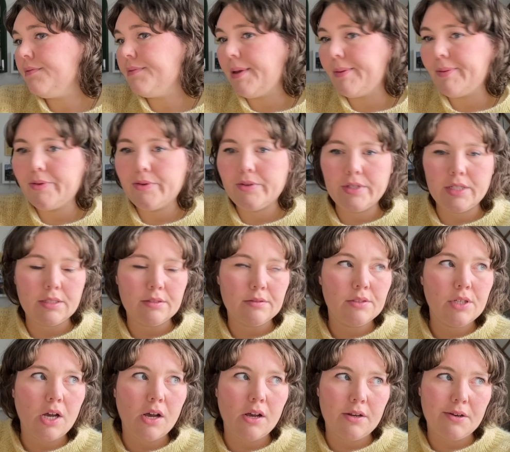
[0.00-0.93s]
I'm going
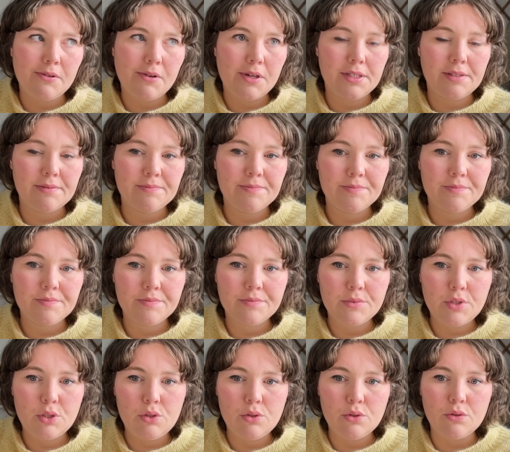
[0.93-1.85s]
to Ottawa
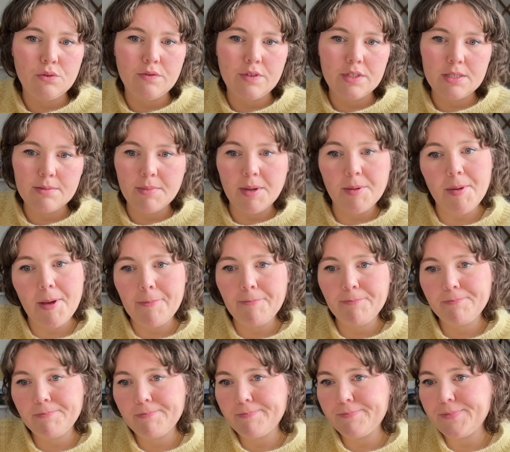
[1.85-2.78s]
to visit my
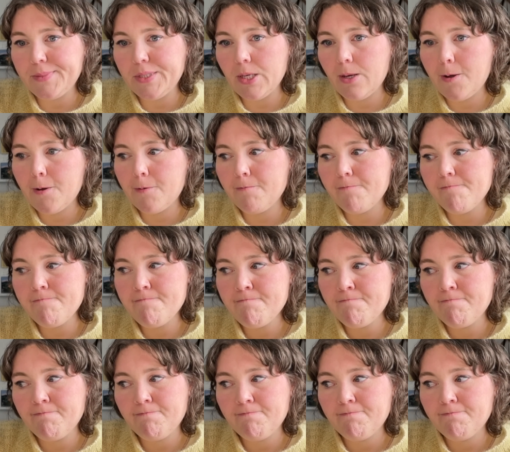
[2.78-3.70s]
mom, so
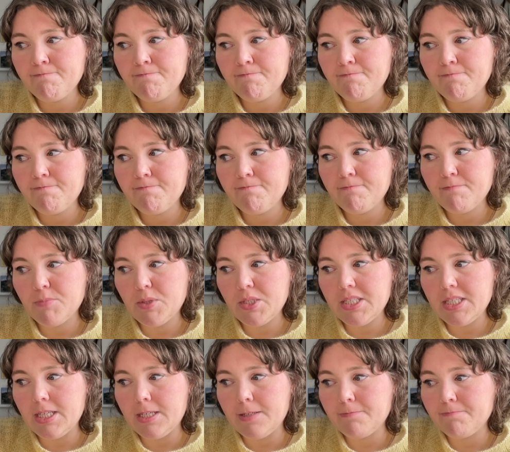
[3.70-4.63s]
we'll
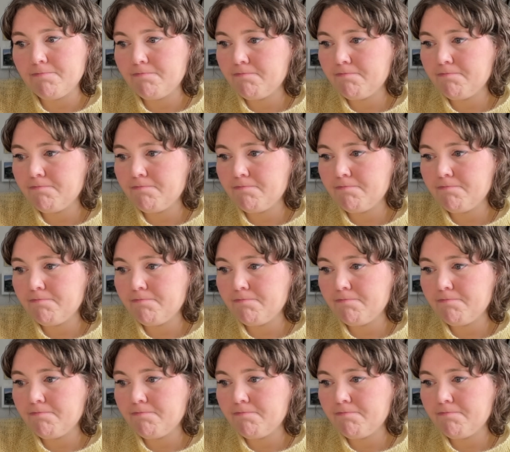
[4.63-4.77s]
see.